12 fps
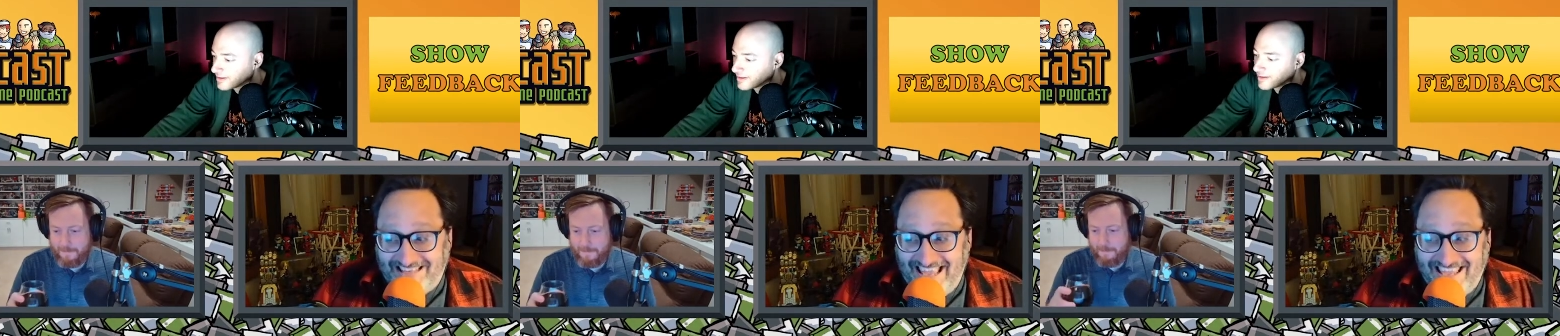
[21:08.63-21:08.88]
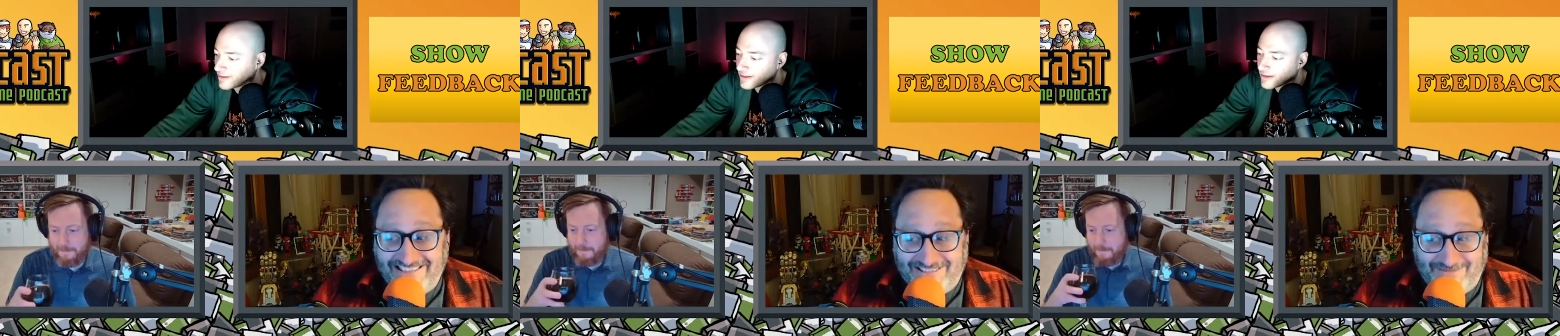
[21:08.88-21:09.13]

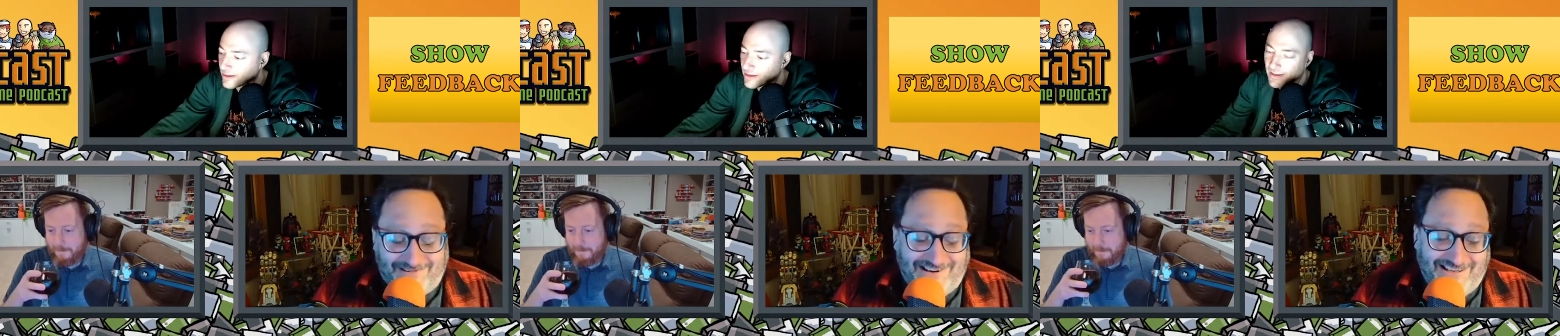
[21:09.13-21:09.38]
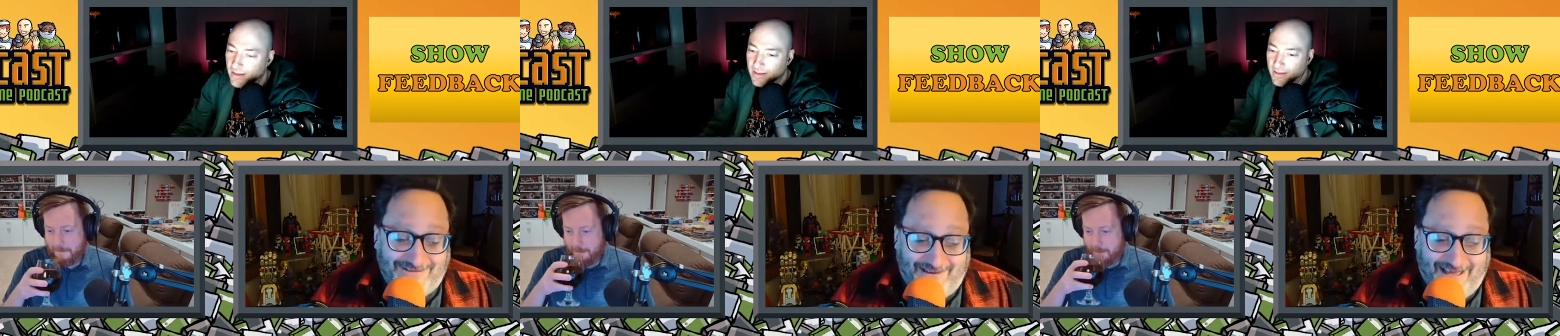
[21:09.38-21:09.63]
Speaker 1: hate
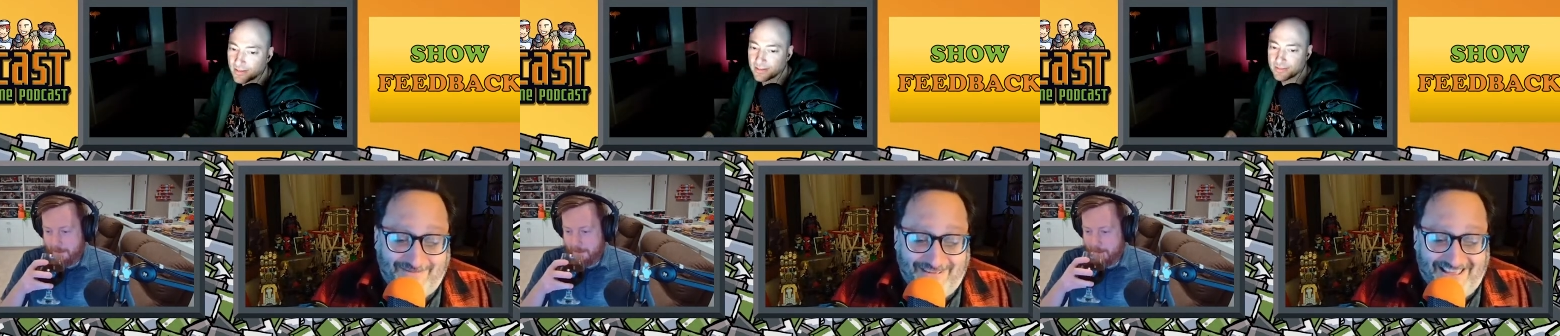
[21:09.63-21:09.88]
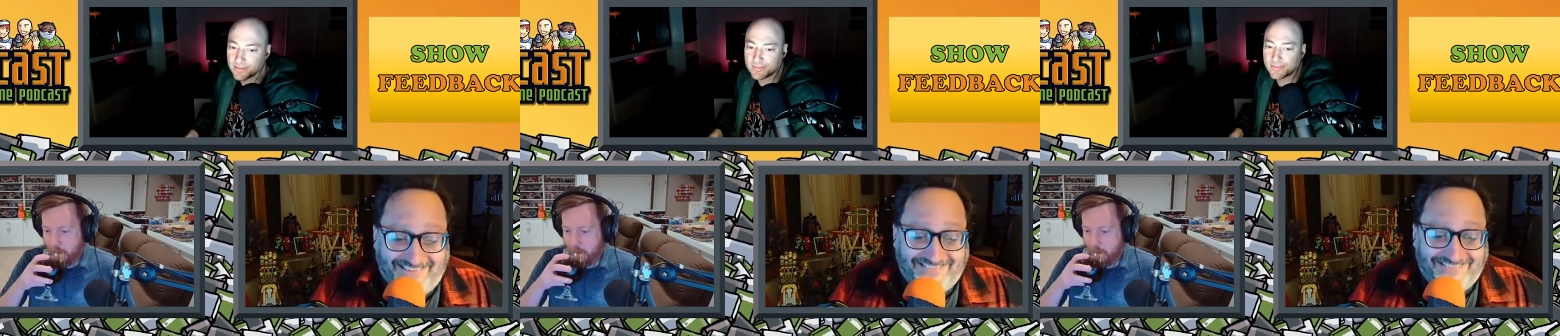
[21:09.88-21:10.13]
surprise
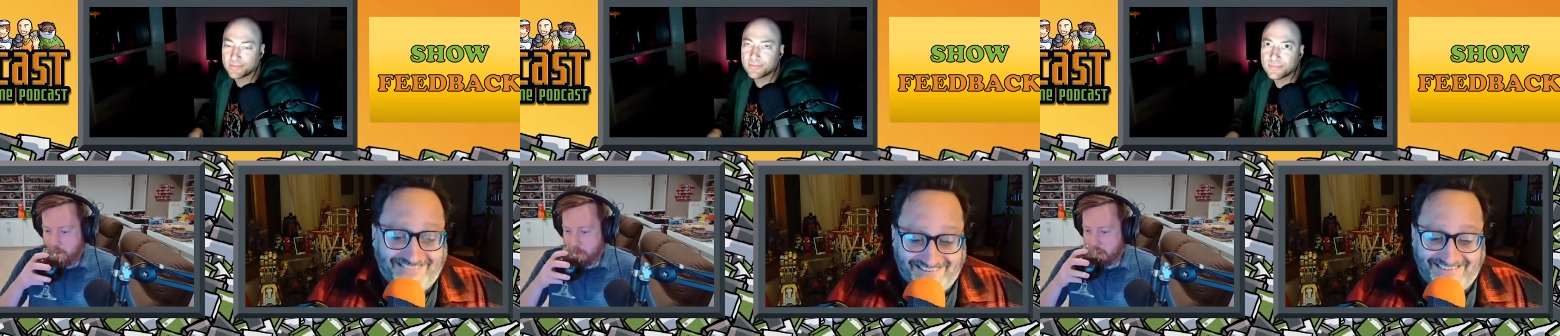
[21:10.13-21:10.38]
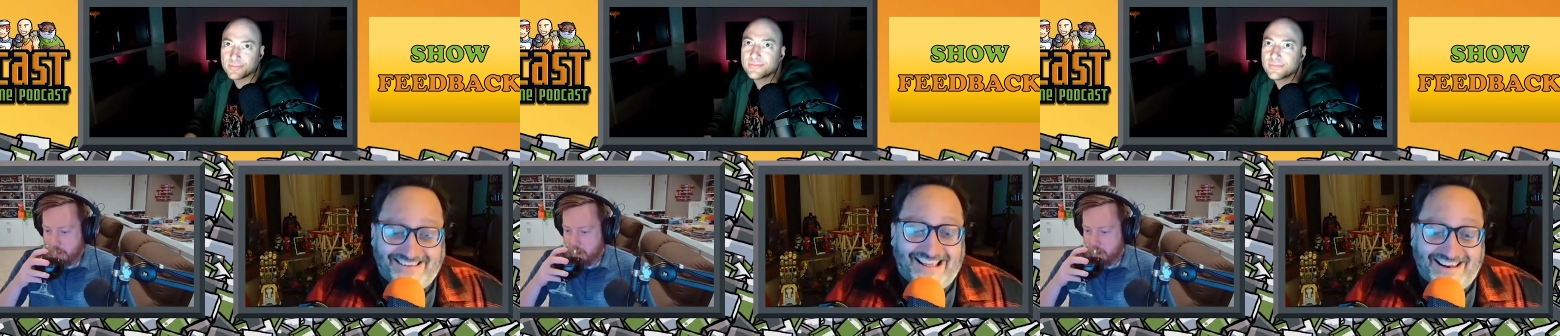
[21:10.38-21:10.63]
Batman,
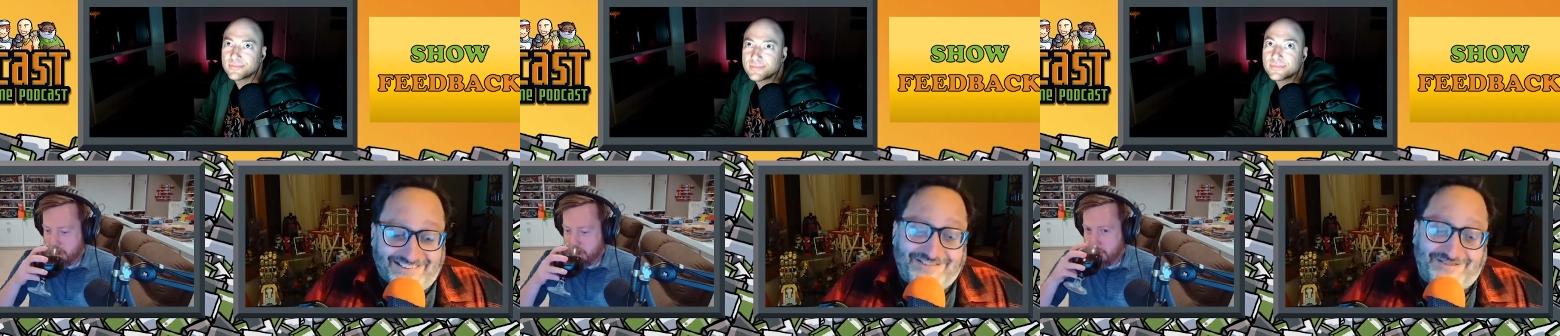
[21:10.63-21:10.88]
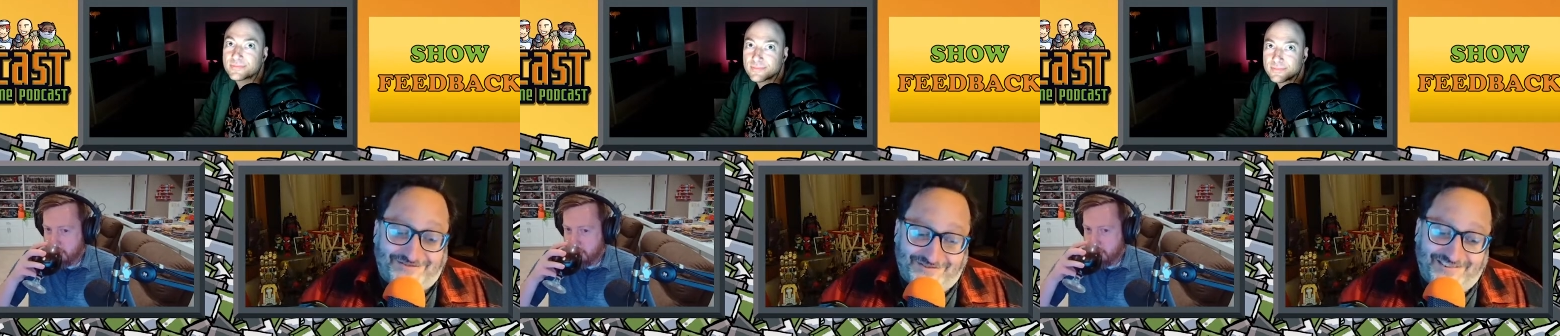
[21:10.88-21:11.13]
and that is
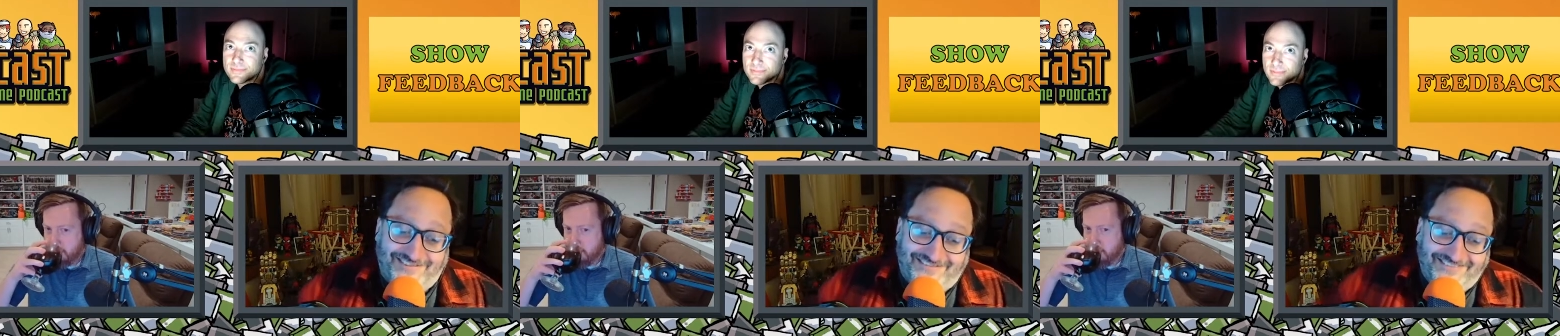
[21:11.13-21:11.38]
true.